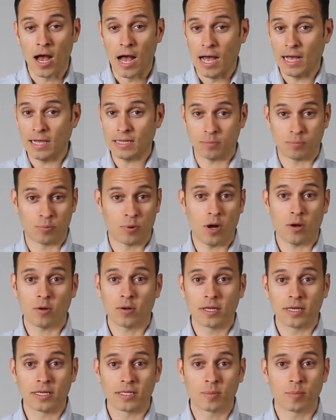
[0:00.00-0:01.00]
As
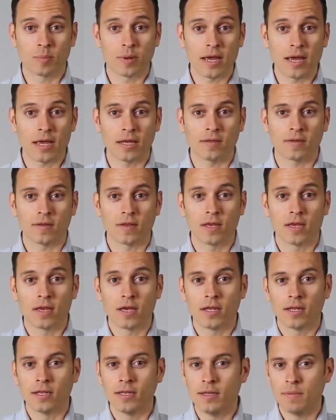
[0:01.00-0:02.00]
proudly explained,
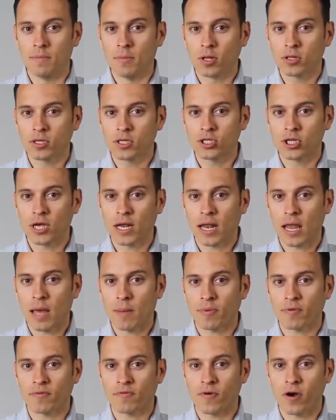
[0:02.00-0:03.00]
the multi-channel
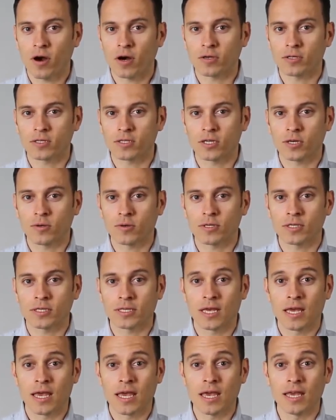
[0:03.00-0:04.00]
amplifier series
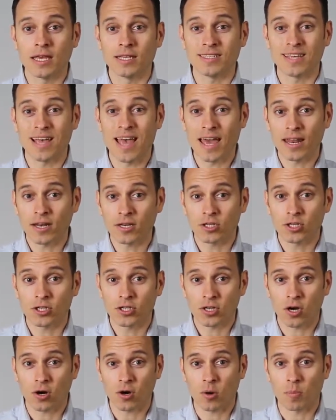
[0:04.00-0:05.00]
is Energy
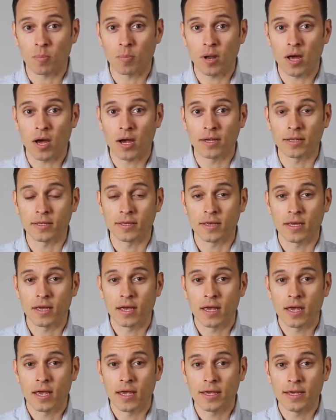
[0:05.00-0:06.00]
Star compliant.
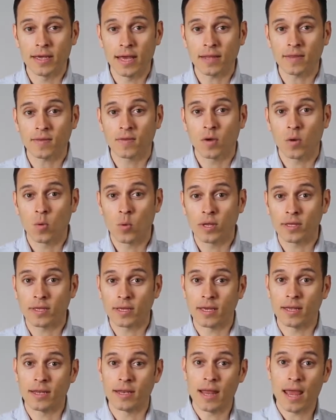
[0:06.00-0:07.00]
Yet, with
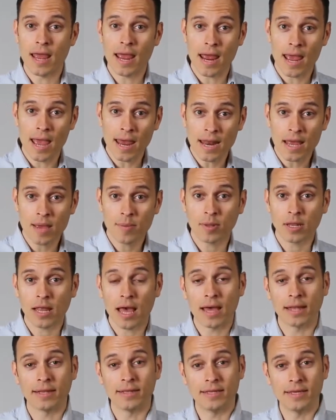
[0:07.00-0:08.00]
an enable
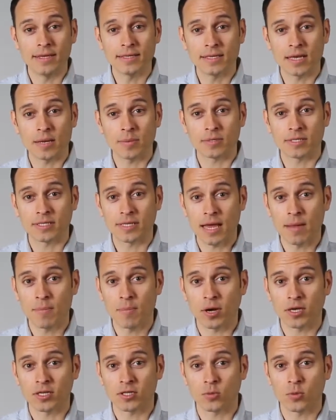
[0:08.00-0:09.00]
and disable
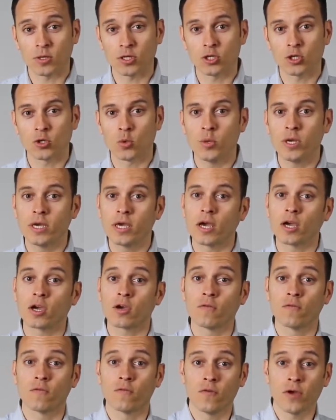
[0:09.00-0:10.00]
standby switch, we can
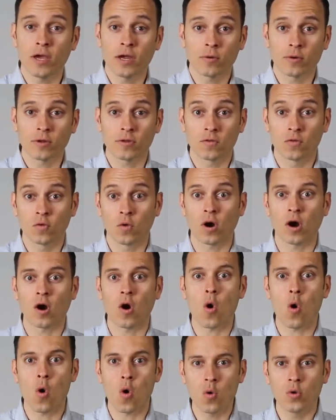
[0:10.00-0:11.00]
configure it to our
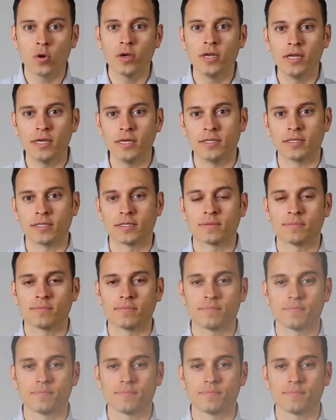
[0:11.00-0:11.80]
own needs.